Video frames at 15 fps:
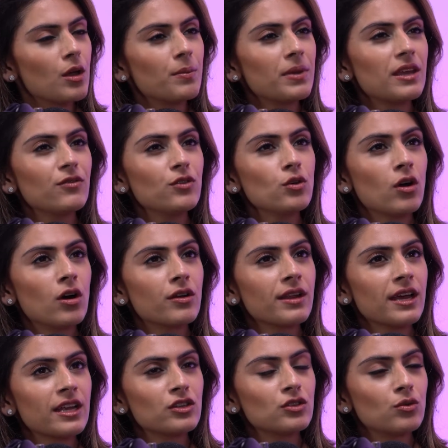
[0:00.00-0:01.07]
But if you can't
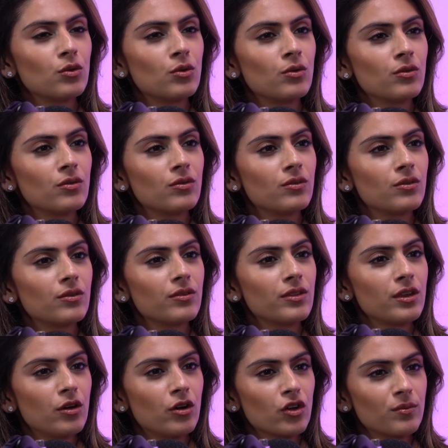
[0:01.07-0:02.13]
handle
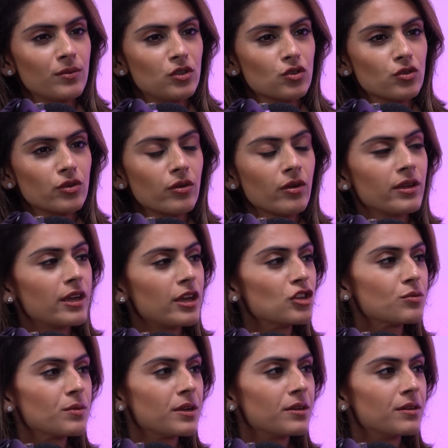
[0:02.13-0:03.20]
the arguments during your
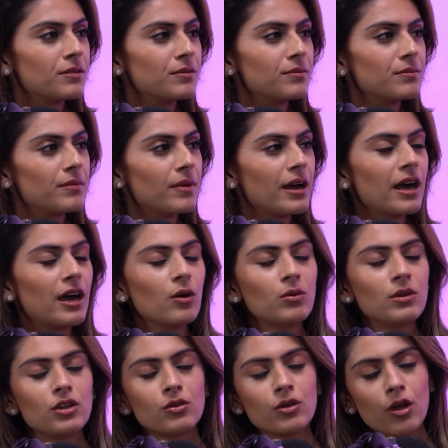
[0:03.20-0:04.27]
engagement, how
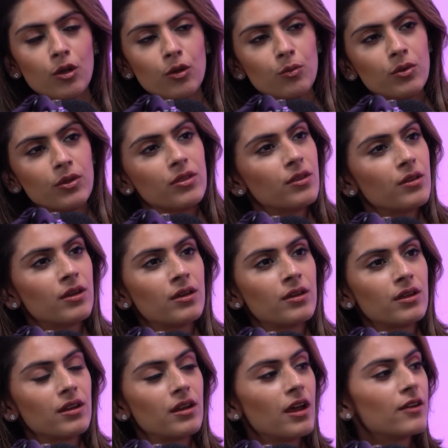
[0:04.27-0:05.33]
will you cope with the
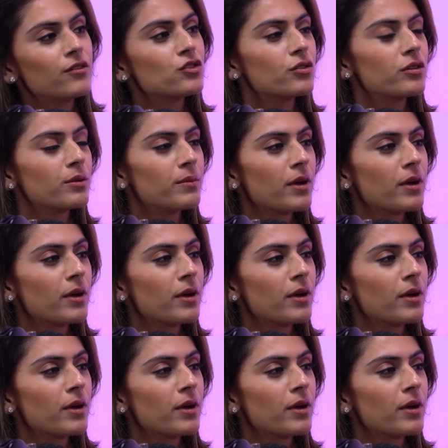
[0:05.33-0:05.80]
Absolutely. life during